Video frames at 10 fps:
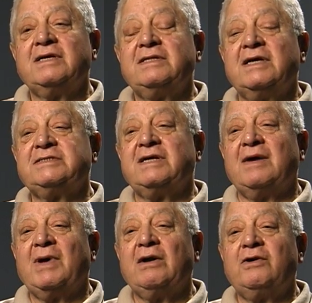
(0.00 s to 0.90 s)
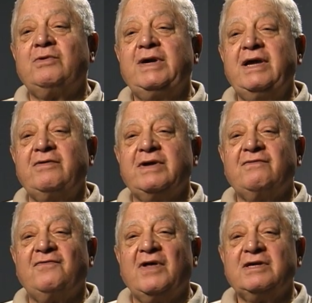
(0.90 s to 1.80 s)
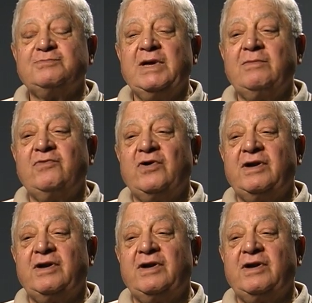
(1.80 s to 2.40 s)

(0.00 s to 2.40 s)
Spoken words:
next time I go to a hearing, the fellow's being brought